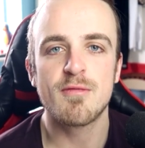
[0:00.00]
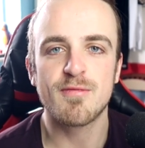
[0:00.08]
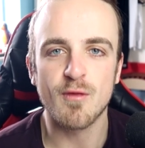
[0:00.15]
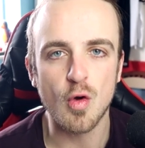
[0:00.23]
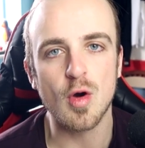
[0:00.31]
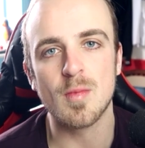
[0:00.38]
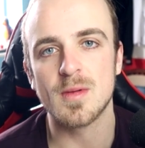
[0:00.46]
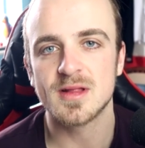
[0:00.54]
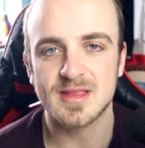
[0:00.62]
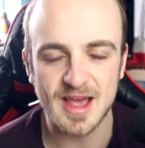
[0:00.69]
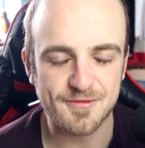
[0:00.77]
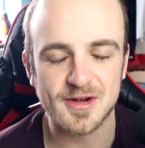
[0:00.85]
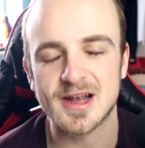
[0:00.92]
form
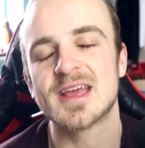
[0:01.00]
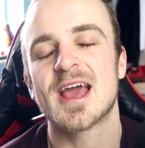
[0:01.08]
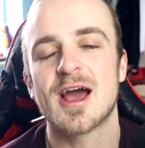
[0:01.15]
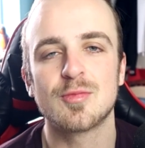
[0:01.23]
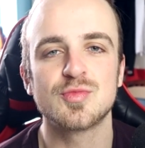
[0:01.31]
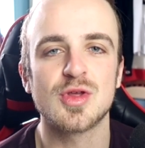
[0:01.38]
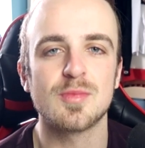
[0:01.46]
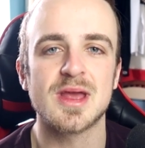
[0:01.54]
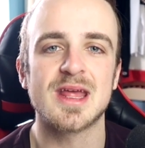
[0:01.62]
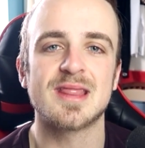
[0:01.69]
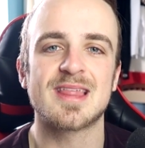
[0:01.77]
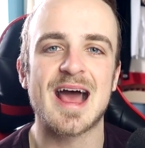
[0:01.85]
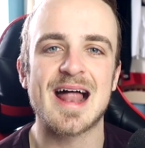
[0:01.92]
definitely helped them
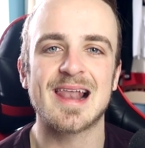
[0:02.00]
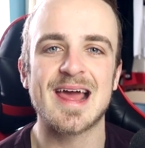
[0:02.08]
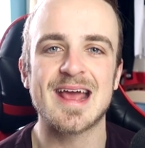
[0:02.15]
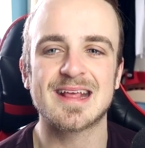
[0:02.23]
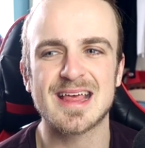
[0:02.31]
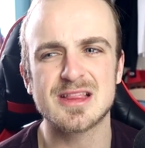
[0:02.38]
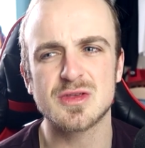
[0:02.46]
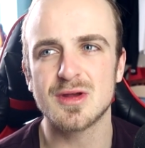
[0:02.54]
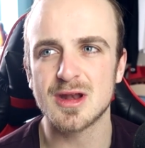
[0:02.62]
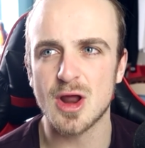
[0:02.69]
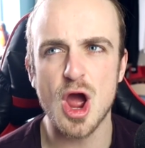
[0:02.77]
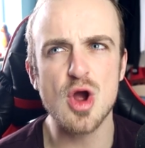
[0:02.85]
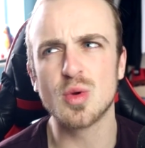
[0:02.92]
in that leg. They're
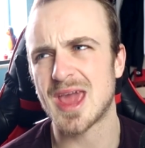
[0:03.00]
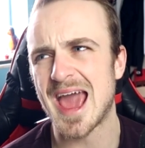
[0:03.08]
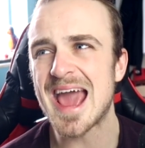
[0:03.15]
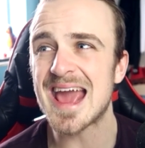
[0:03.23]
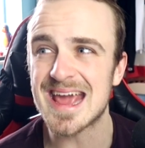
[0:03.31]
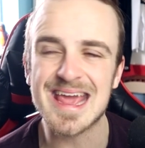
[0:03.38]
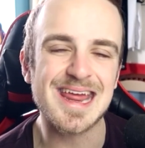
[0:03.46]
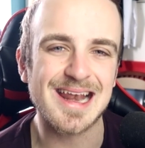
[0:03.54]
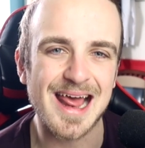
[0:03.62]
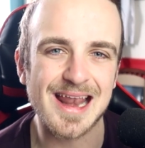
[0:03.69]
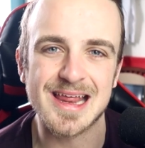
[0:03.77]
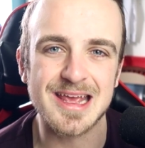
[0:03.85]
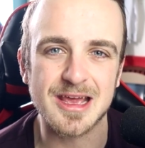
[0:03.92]
doing okay in
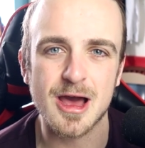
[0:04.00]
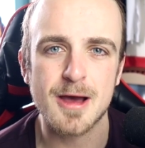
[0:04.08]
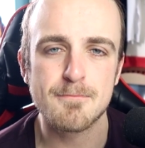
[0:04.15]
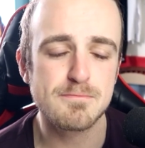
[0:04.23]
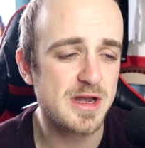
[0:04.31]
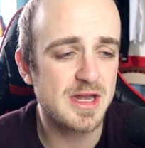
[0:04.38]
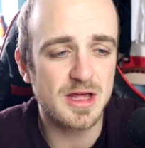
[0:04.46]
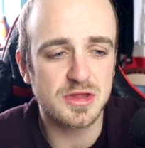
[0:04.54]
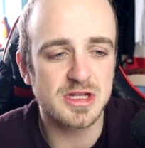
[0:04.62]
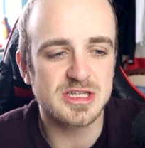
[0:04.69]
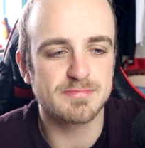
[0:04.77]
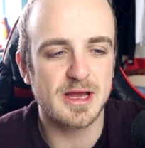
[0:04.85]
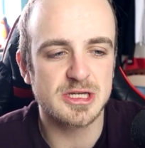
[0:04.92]
La Liga, but
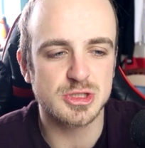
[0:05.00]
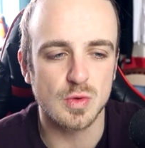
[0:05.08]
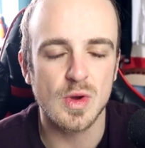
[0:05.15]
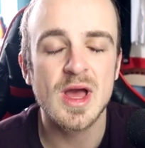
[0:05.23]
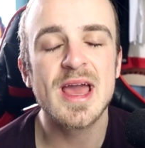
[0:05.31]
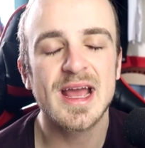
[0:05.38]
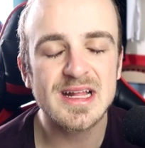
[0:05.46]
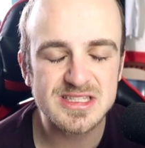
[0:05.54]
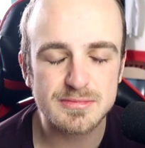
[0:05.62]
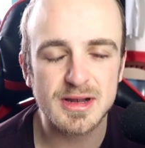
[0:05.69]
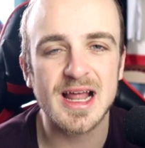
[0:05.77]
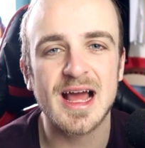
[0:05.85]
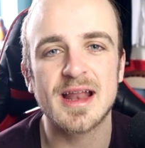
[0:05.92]
nothing special.
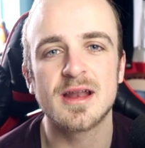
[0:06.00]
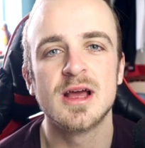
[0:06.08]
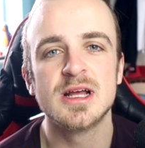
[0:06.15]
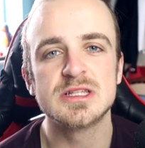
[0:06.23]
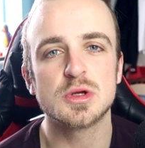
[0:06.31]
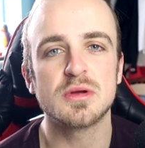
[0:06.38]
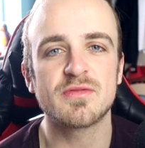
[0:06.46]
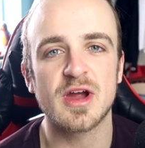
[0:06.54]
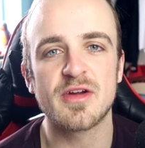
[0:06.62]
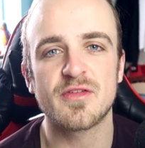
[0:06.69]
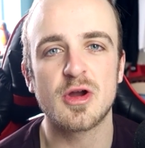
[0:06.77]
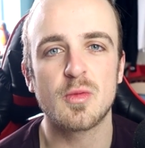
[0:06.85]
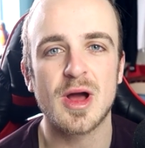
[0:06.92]
Inter Milan doing
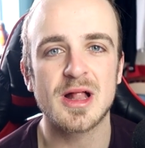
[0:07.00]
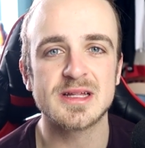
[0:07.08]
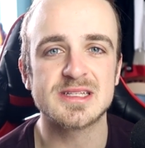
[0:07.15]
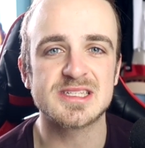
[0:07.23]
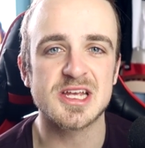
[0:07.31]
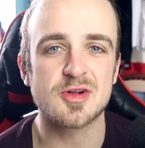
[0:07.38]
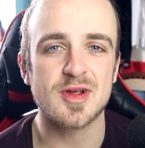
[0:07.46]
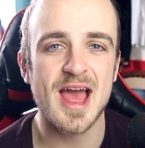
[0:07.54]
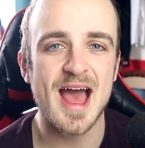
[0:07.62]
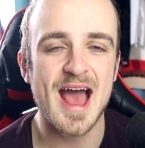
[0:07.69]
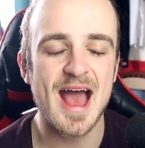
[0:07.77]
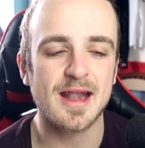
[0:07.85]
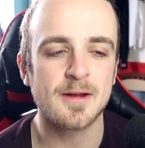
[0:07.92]
very, very well in Serie
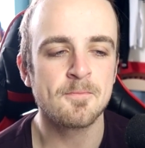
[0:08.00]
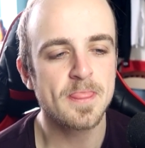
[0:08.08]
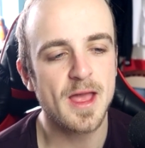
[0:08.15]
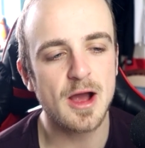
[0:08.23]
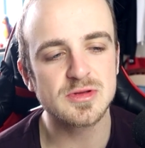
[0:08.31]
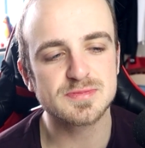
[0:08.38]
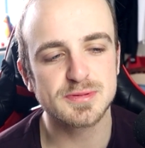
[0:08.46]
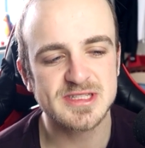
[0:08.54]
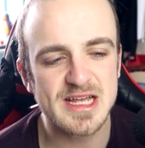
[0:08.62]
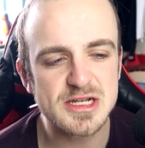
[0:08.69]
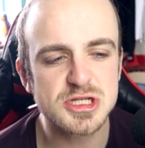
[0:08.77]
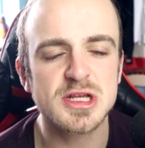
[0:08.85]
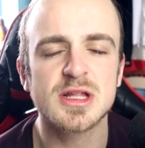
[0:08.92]
A, and I was
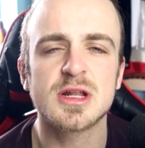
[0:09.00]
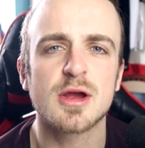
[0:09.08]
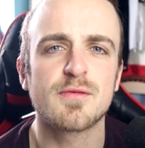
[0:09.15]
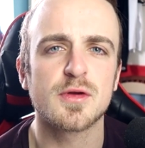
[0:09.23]
potentially going to go